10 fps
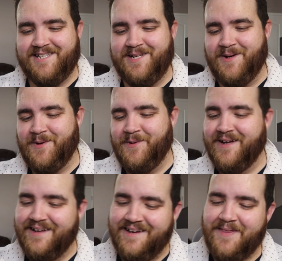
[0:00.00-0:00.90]
so
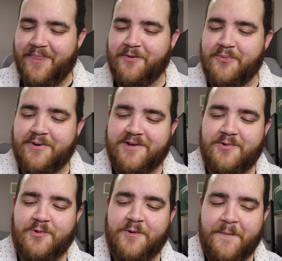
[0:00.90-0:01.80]
they're pretty
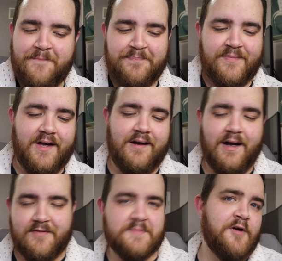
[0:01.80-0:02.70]
cool. Uh,
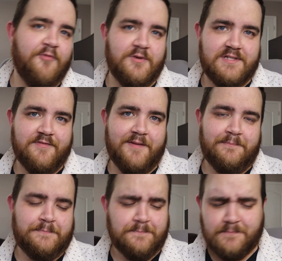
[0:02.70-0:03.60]
I have a small force of
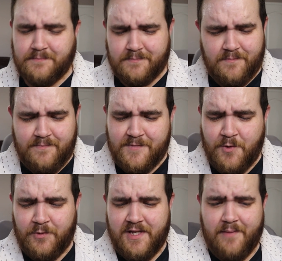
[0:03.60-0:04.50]
them,
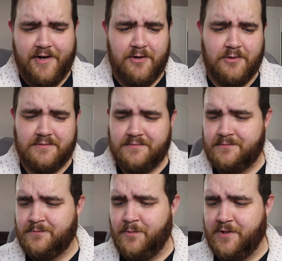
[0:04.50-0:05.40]
only about
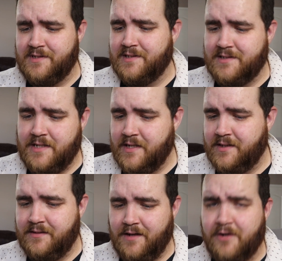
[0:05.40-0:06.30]
what is this like
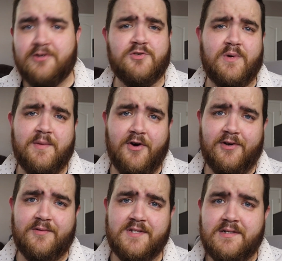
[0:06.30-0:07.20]
under 20
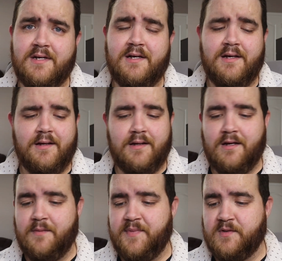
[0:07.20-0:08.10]
models
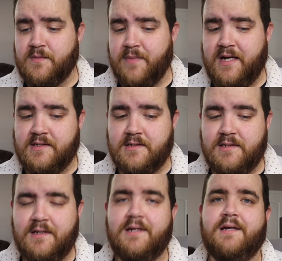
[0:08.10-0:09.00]
uh, built and
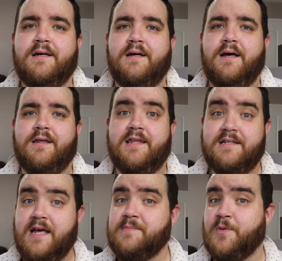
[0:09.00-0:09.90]
painted.
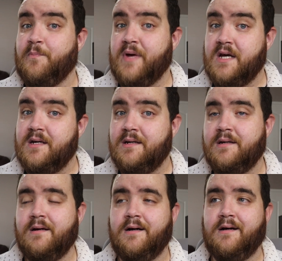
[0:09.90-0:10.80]
These games are big.
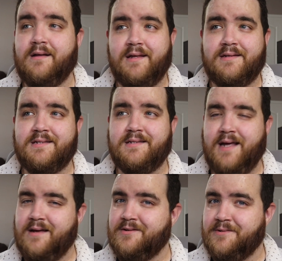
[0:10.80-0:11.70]
Uh, I think
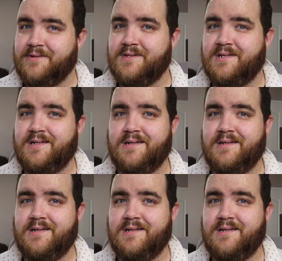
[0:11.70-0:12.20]
standard